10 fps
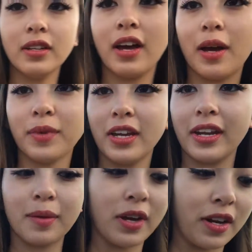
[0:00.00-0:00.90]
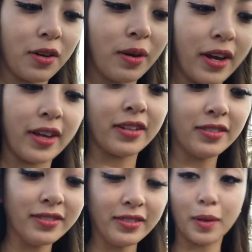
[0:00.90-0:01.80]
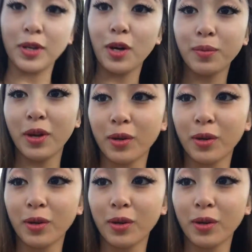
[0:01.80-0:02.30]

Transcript: Nah, I'm kidding. I'm not in Hawaii. That'd be dope